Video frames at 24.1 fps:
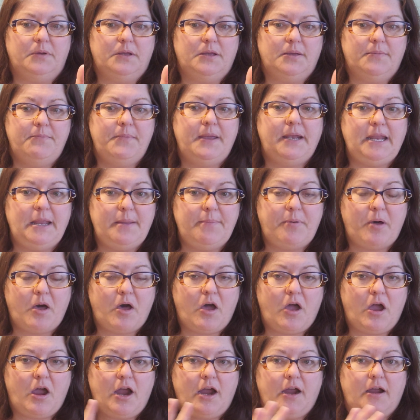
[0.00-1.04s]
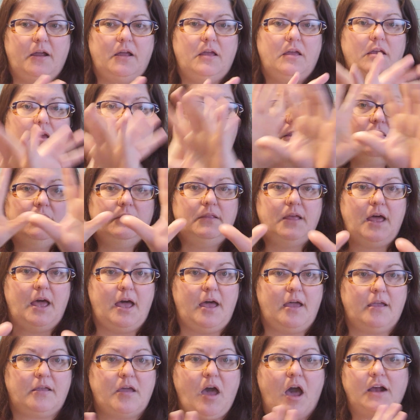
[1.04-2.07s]
mini bar,
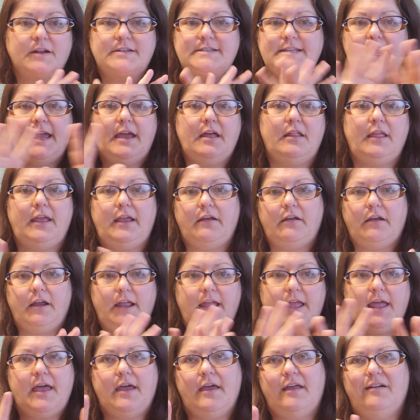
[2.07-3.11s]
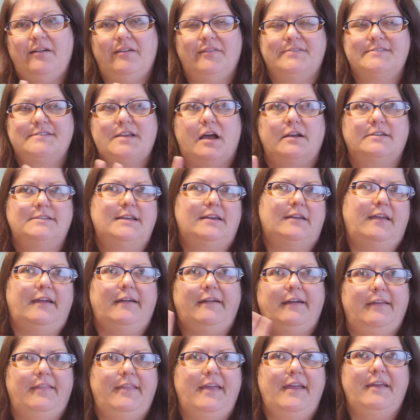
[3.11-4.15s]
cocktail area. I don't know if it's cocktail
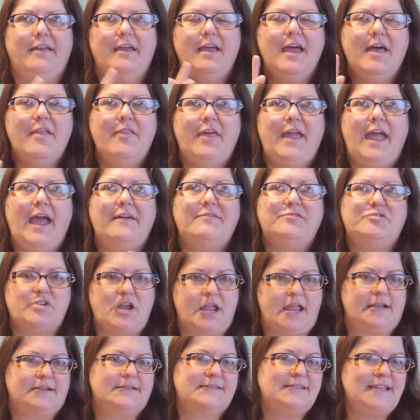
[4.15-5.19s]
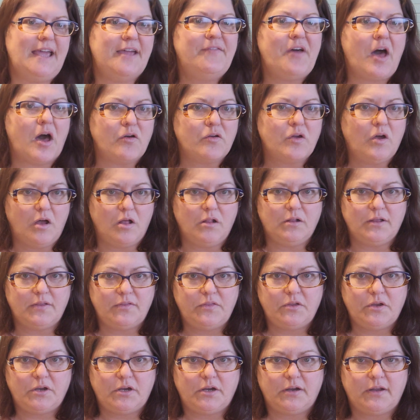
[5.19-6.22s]
area. They have drinks. They have alcohol in
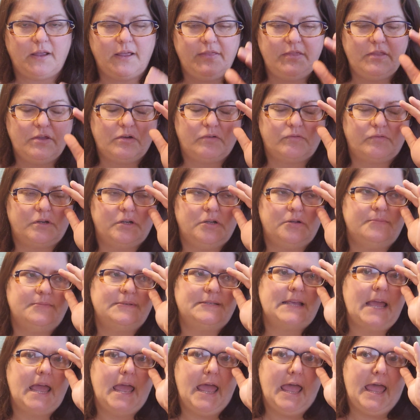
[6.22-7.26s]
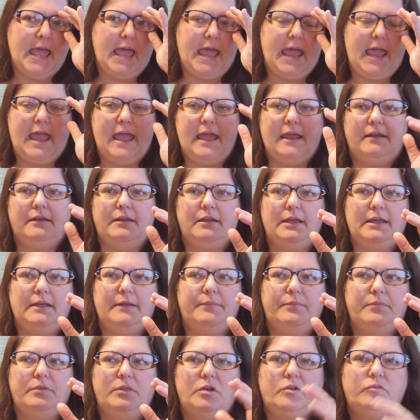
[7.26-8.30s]
their rooms, and
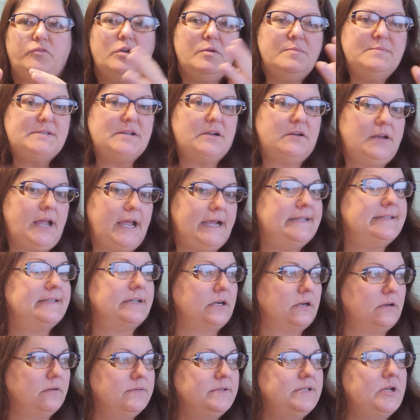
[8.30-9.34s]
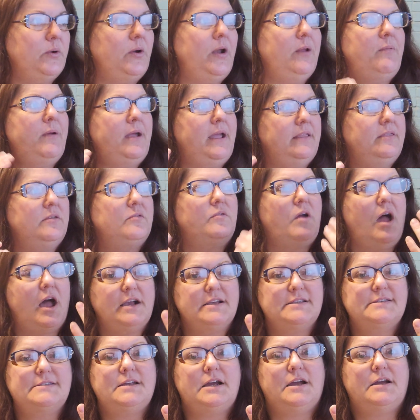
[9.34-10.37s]
their rooms are nicer. So anyway, the
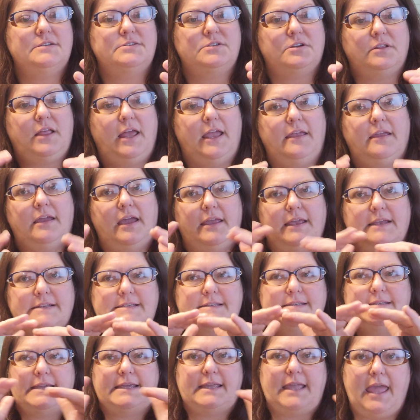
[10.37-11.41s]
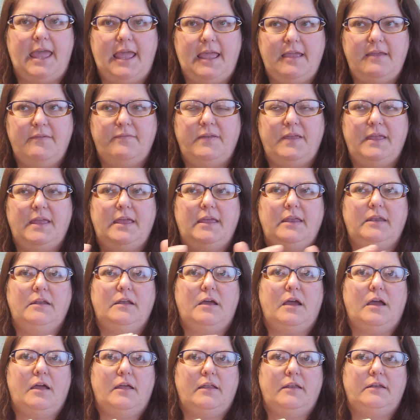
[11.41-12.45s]
rock stars are like, I guess it's like Haven
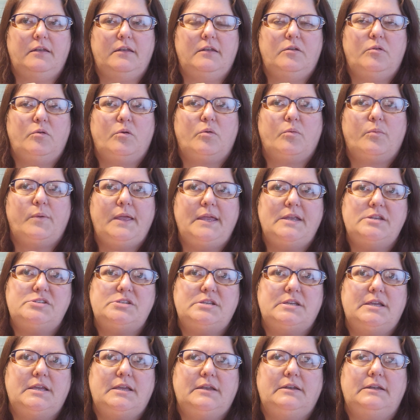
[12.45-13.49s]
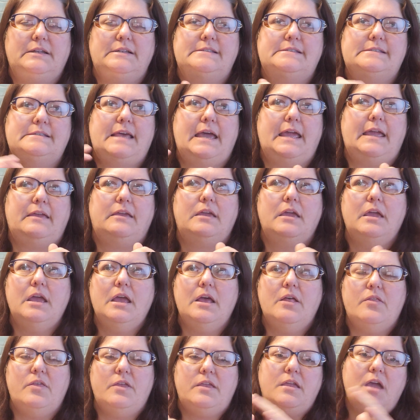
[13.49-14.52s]
on Norwegian. It's like
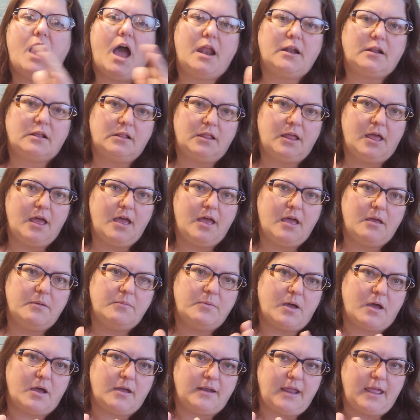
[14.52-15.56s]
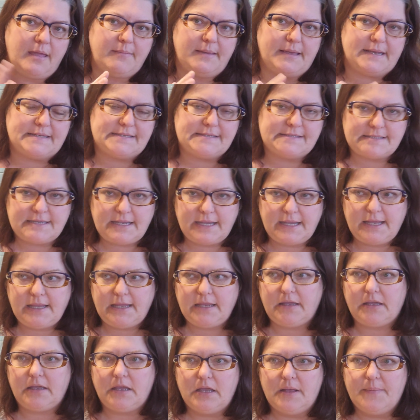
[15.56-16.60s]
the Yacht Club on
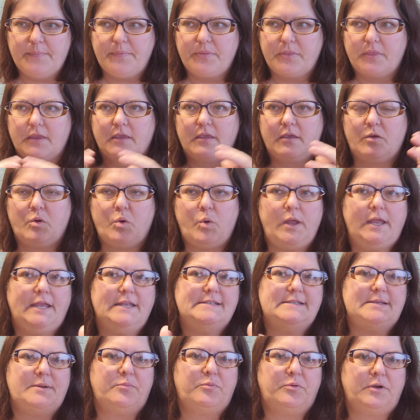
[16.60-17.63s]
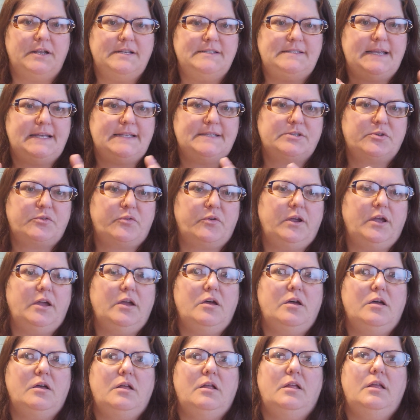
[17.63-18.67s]
MSC, Queens and Princess
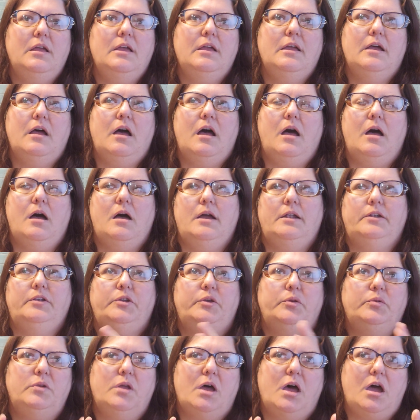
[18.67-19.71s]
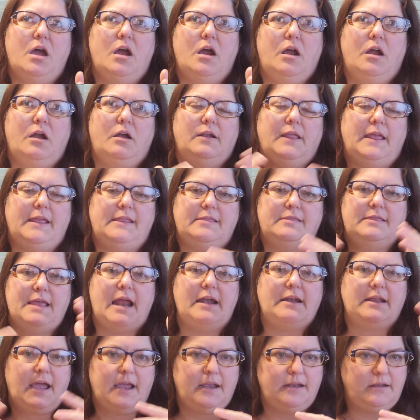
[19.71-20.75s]
Grill on Cunard, like
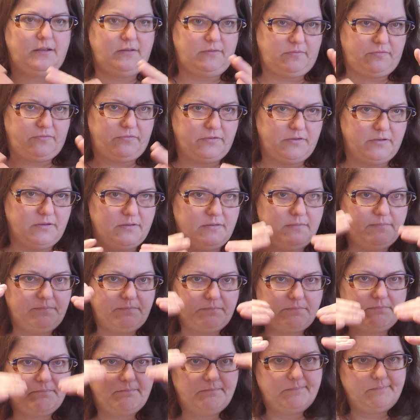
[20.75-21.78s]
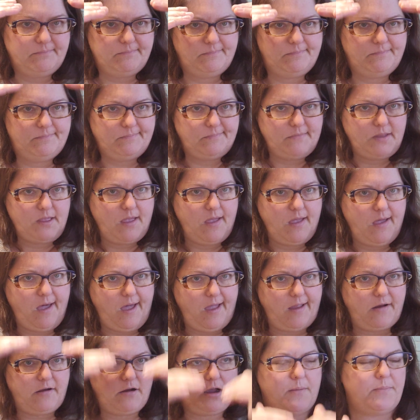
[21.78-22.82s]
that kind of
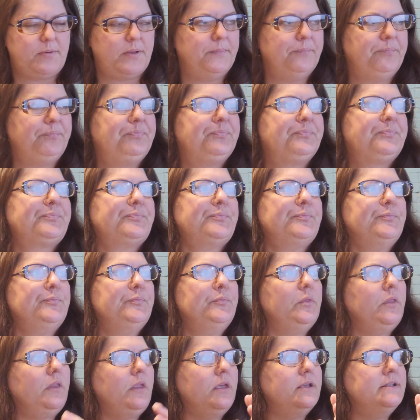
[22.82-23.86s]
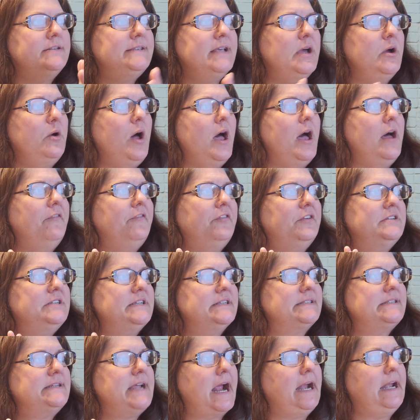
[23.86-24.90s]
higher up. So for
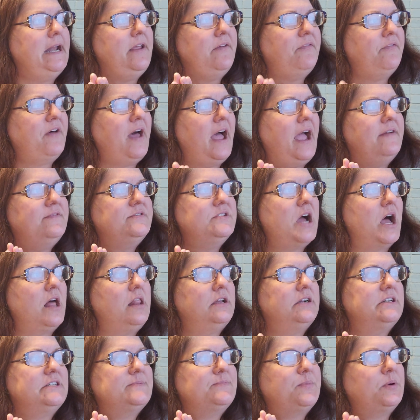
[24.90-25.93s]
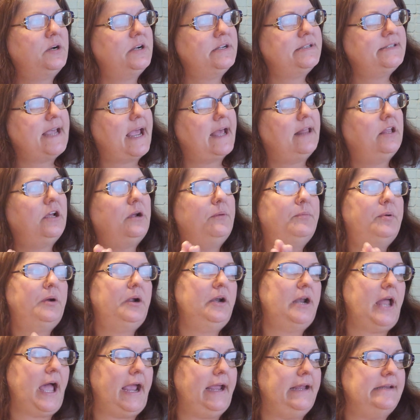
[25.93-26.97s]
just $95 per sailor per
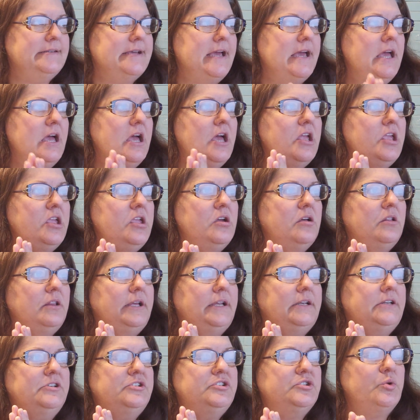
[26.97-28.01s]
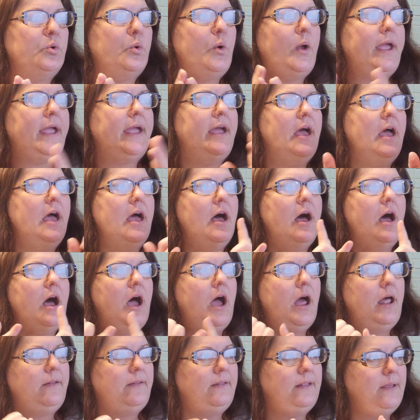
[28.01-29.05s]
night, you'll enjoy
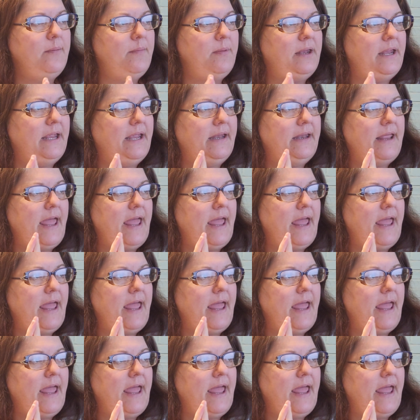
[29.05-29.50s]
unlimited,